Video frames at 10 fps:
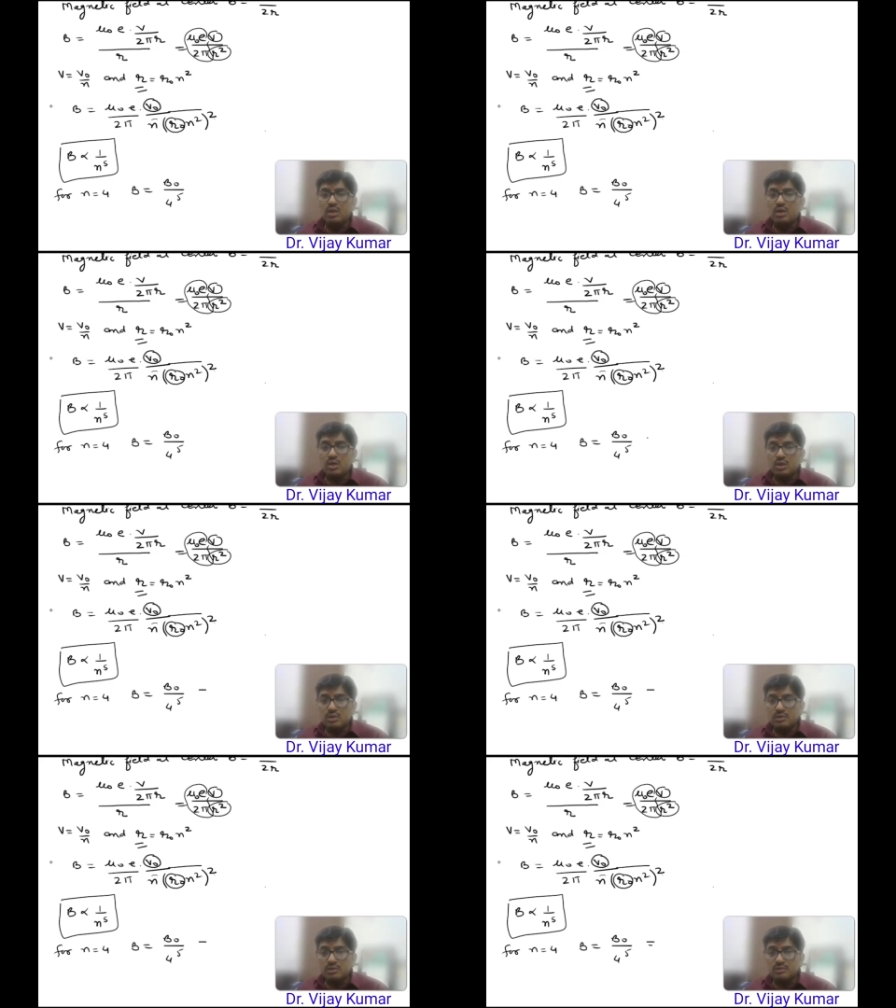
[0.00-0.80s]

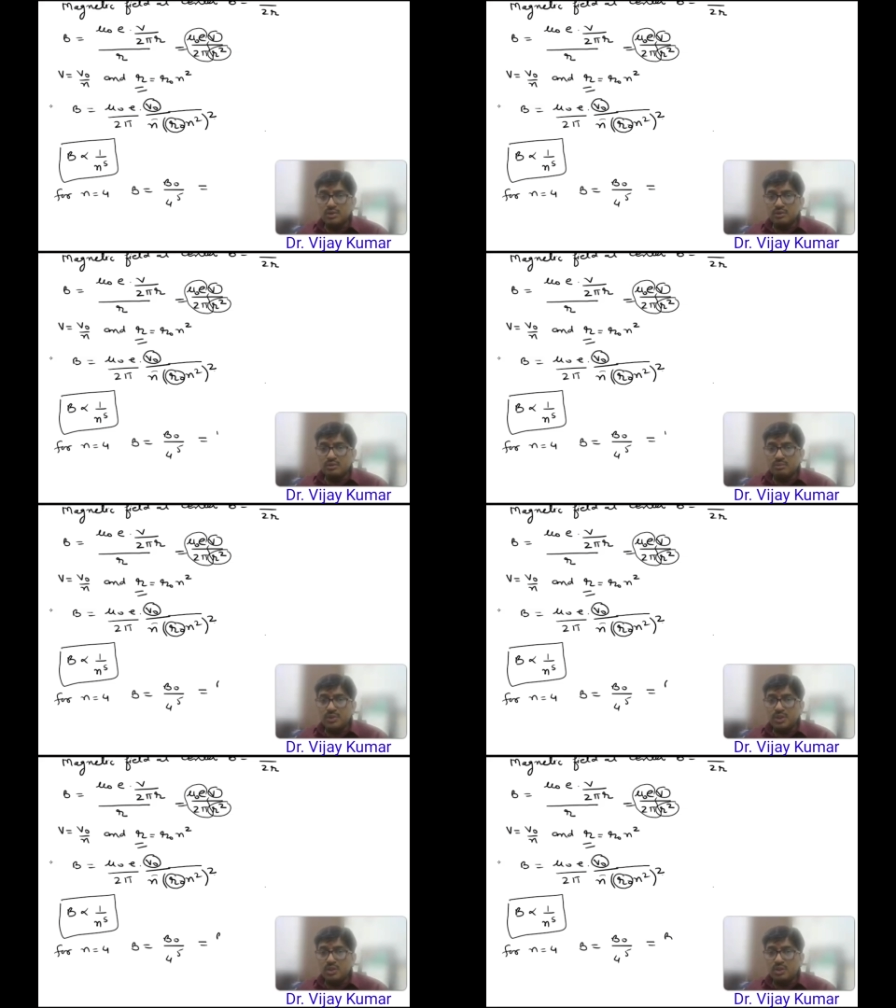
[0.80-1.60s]
or
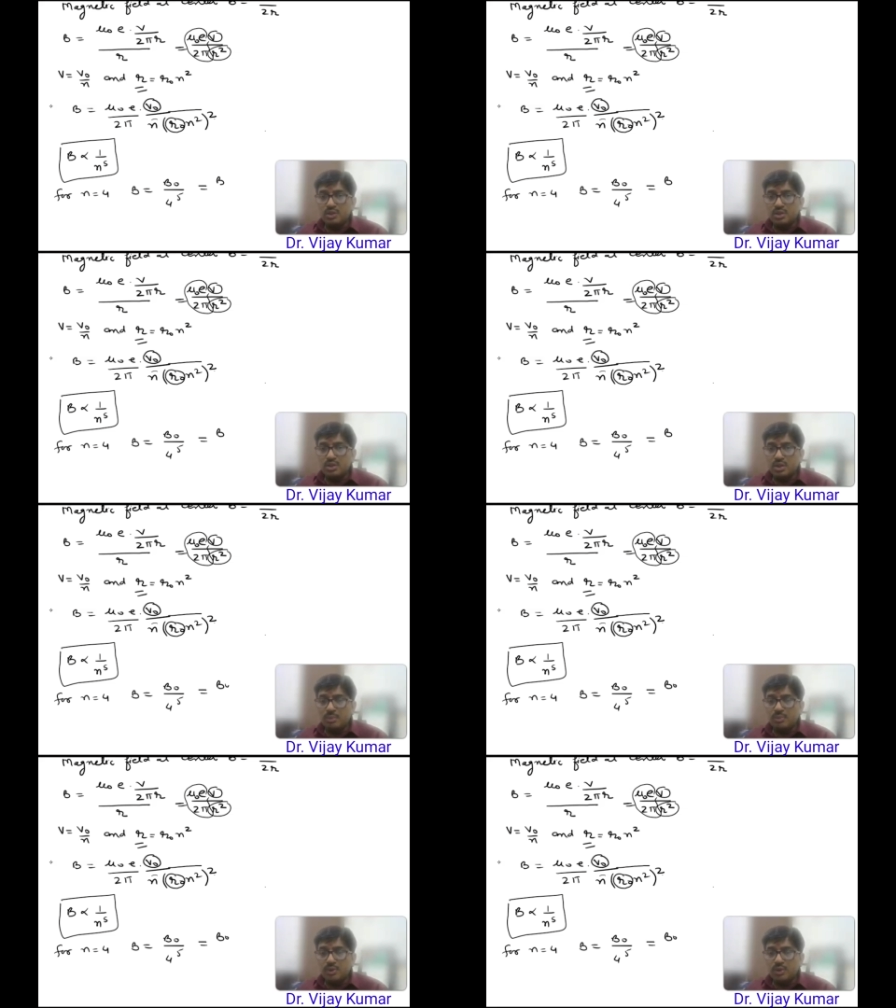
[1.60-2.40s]
B naught
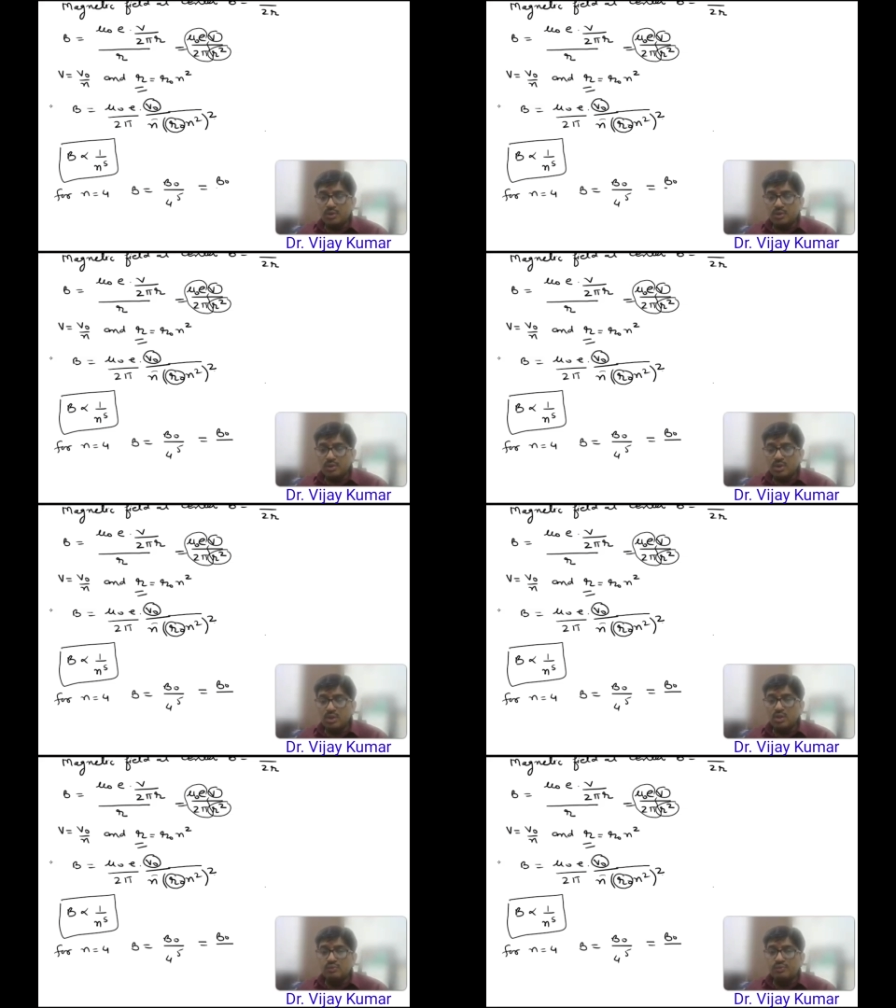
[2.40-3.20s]
upon
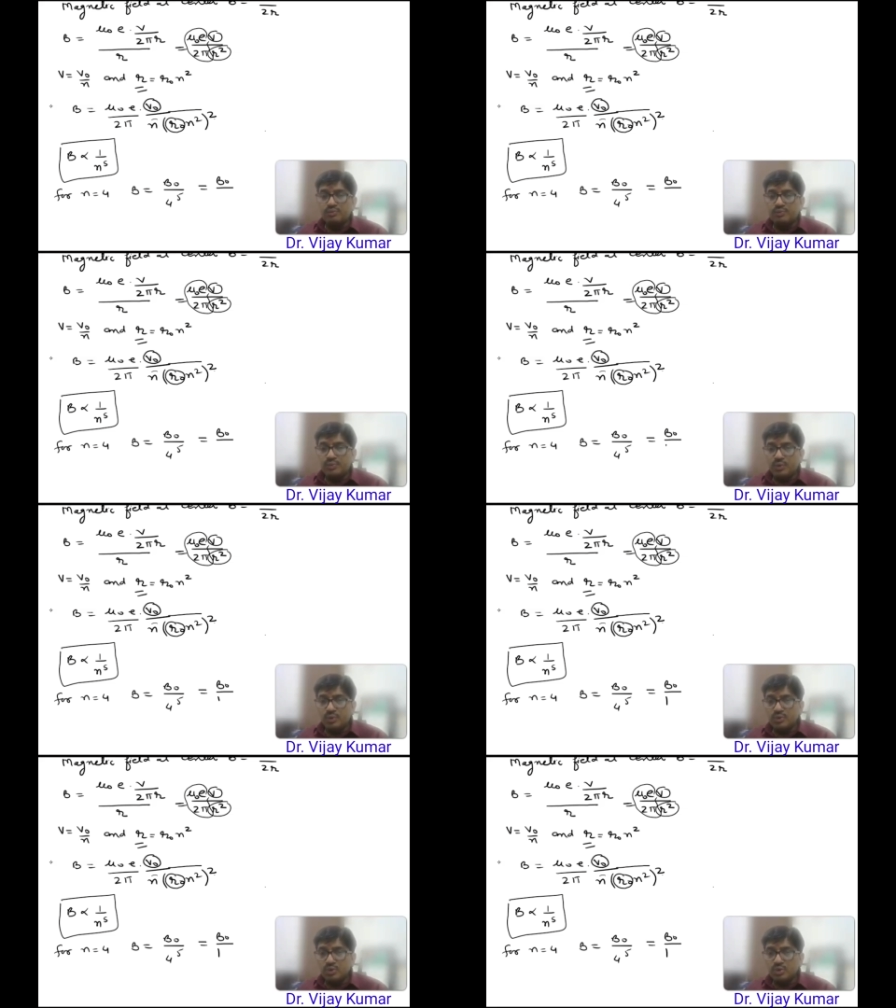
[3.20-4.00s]

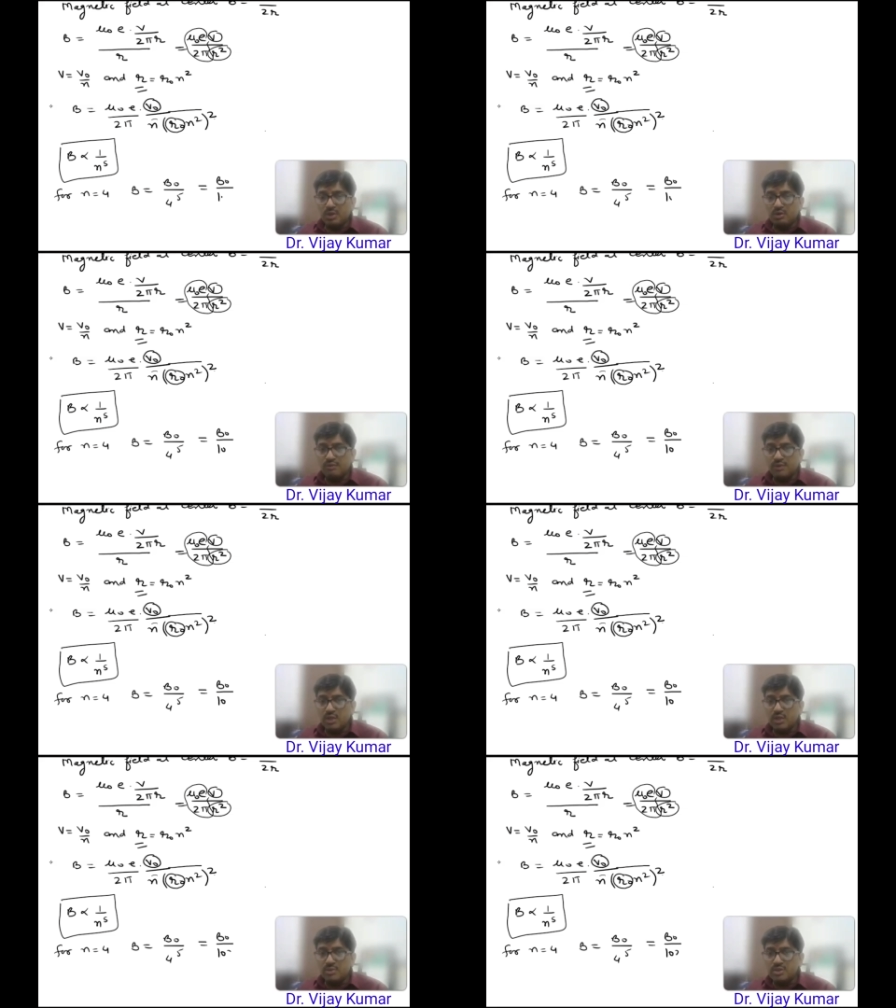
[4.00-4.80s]
4 to the power
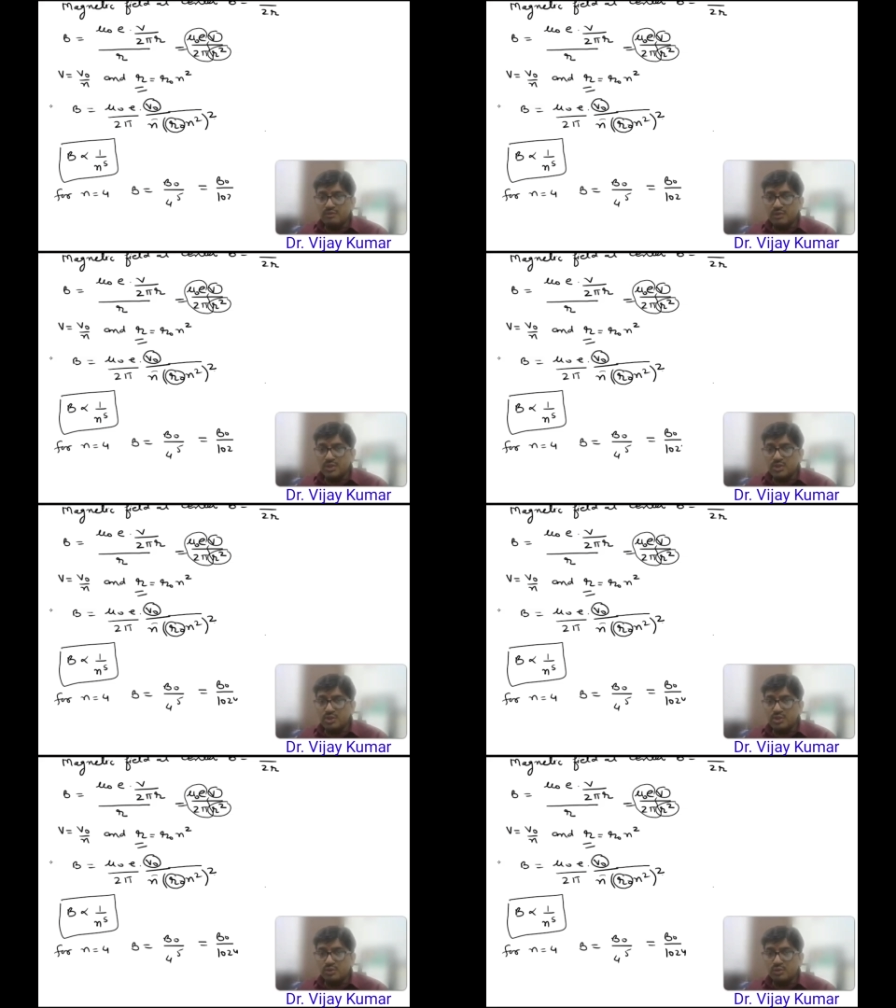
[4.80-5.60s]
5 means
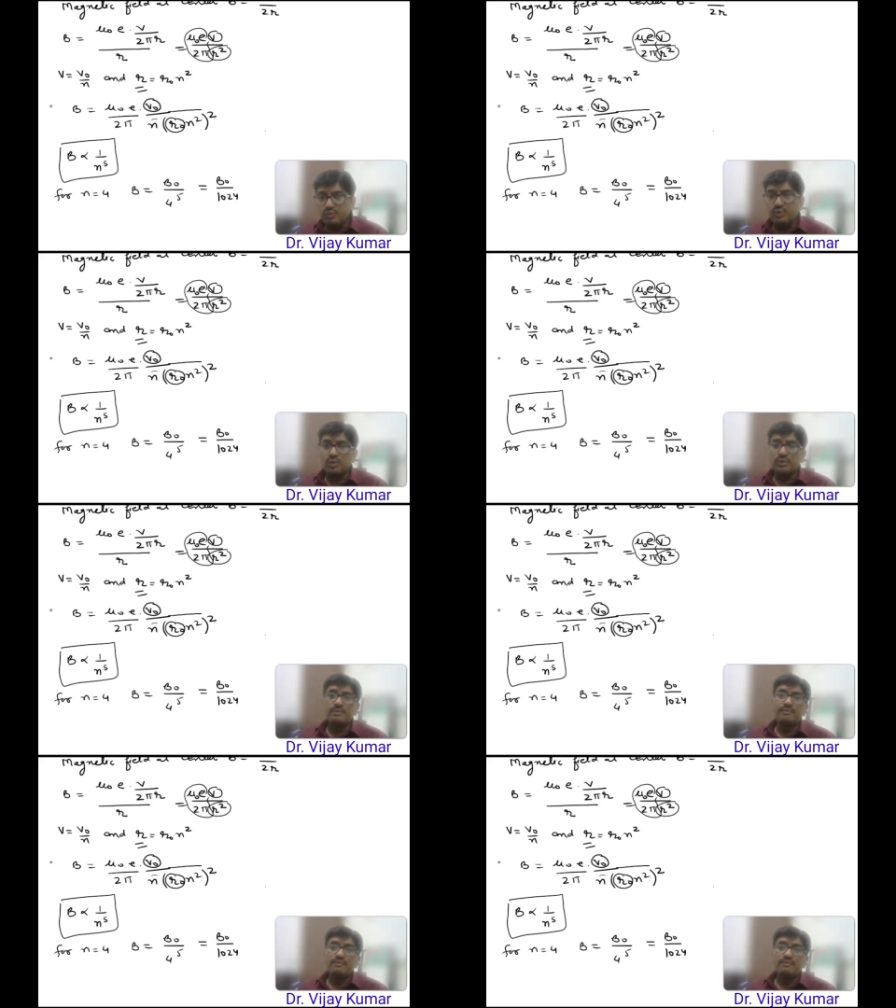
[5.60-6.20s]
1024.